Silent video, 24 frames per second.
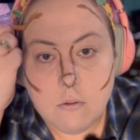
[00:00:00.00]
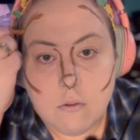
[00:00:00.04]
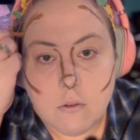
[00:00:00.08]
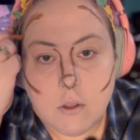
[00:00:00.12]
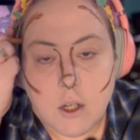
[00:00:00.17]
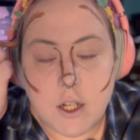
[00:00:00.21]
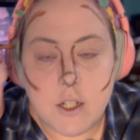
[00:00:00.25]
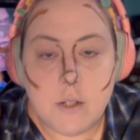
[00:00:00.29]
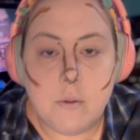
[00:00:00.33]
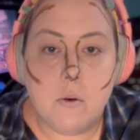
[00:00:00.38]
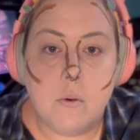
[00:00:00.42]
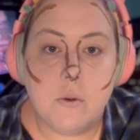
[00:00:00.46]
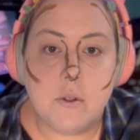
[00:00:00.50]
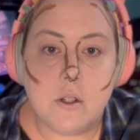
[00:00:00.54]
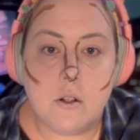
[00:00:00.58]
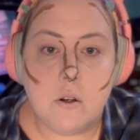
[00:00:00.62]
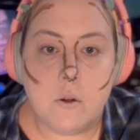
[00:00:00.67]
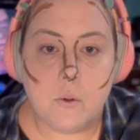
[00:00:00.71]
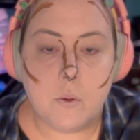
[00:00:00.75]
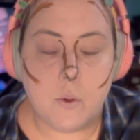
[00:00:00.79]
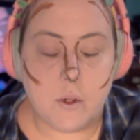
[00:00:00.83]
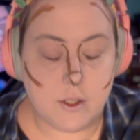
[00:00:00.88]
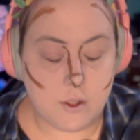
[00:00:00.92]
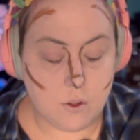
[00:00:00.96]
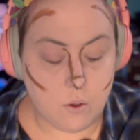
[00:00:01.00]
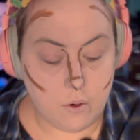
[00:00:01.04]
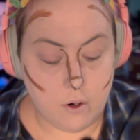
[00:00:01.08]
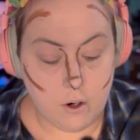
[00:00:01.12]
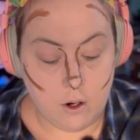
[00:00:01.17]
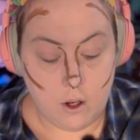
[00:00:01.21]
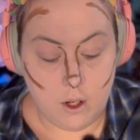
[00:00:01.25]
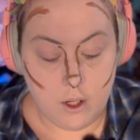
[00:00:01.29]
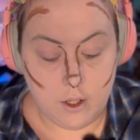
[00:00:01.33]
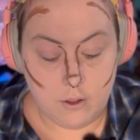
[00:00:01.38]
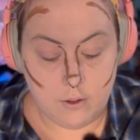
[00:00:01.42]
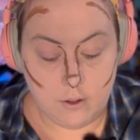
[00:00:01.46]
Customer wants to know what's going
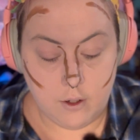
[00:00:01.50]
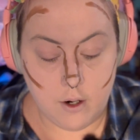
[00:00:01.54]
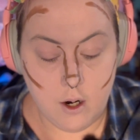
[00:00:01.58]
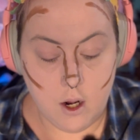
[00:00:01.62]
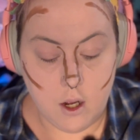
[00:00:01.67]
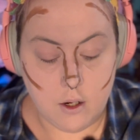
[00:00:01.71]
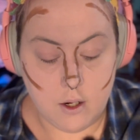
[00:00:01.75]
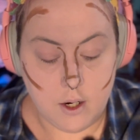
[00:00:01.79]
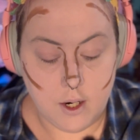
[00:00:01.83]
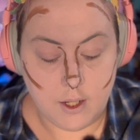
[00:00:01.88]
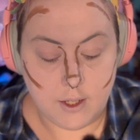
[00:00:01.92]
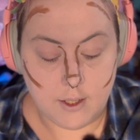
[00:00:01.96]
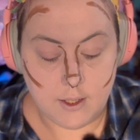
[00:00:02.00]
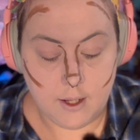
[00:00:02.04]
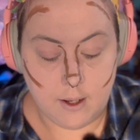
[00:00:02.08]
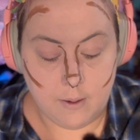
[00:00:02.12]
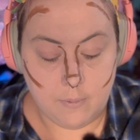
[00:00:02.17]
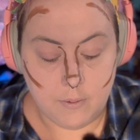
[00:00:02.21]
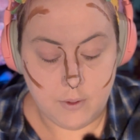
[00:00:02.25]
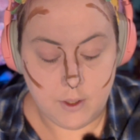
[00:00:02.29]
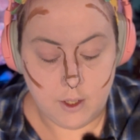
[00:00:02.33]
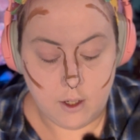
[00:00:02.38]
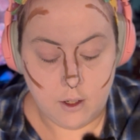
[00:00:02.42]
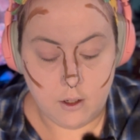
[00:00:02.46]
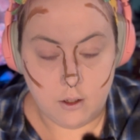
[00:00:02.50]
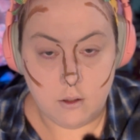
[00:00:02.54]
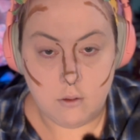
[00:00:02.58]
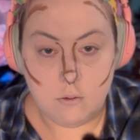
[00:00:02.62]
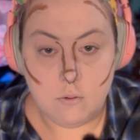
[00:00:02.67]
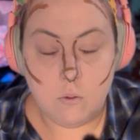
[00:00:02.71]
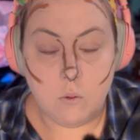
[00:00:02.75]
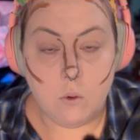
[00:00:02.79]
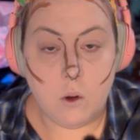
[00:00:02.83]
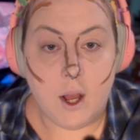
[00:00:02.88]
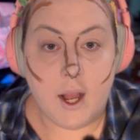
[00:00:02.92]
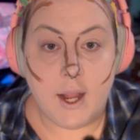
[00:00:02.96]
on. They're not going to accept
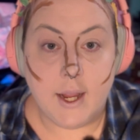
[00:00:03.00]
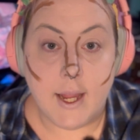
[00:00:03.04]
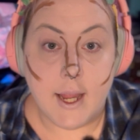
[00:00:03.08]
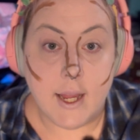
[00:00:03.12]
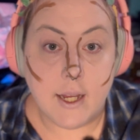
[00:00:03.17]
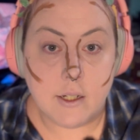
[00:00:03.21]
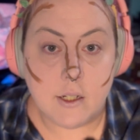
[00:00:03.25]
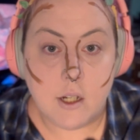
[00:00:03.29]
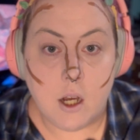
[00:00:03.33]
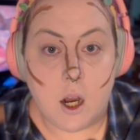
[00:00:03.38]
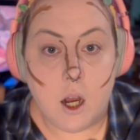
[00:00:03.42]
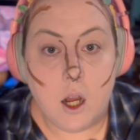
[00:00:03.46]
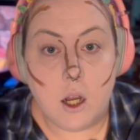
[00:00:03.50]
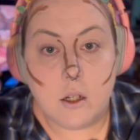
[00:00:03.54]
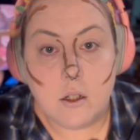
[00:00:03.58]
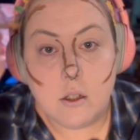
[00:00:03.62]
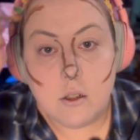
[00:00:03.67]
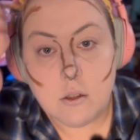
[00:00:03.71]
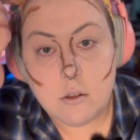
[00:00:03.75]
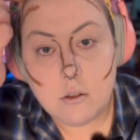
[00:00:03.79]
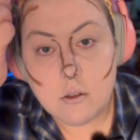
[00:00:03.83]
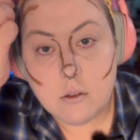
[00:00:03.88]
I can't talk.